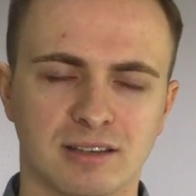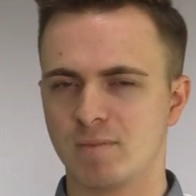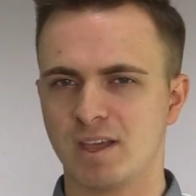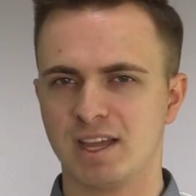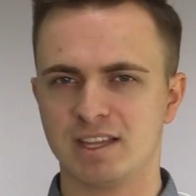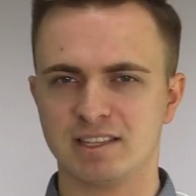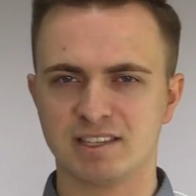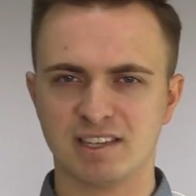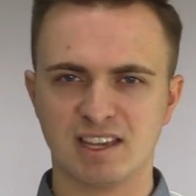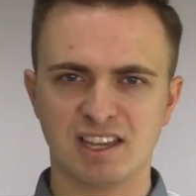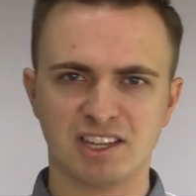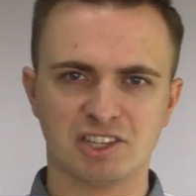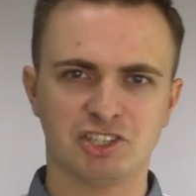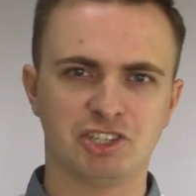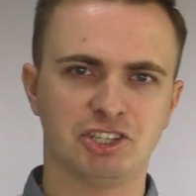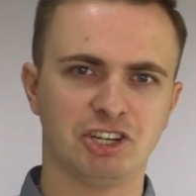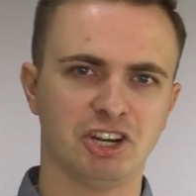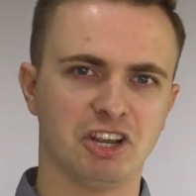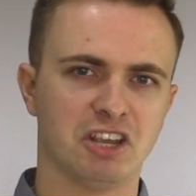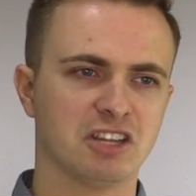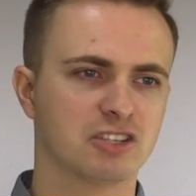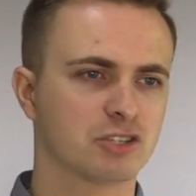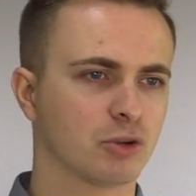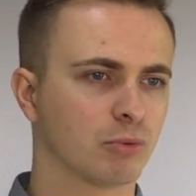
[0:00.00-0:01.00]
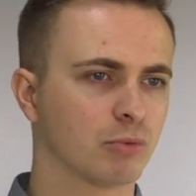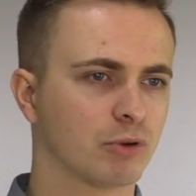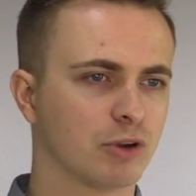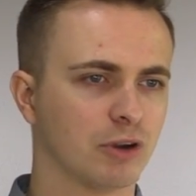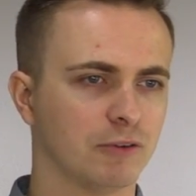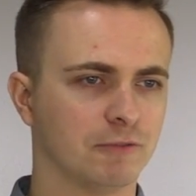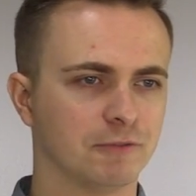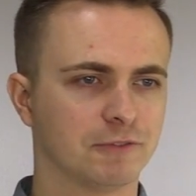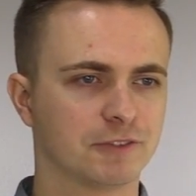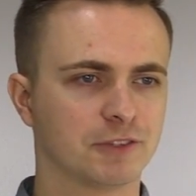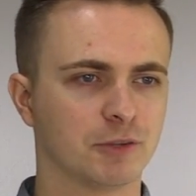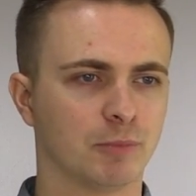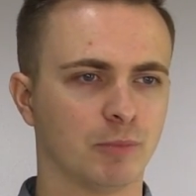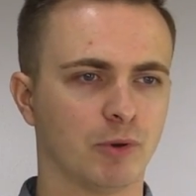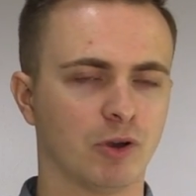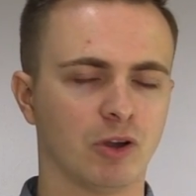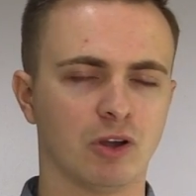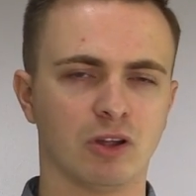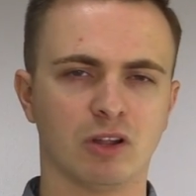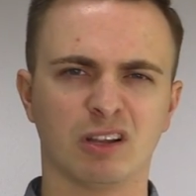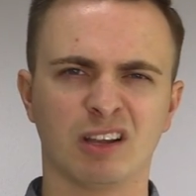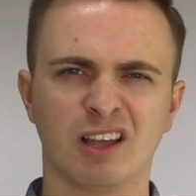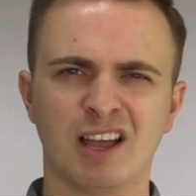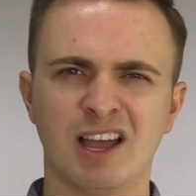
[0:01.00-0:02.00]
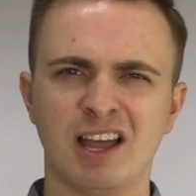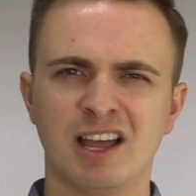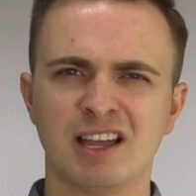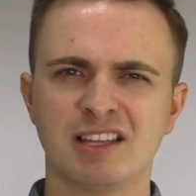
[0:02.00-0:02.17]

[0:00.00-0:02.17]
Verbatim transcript: It's itchy, it's uncomfortable,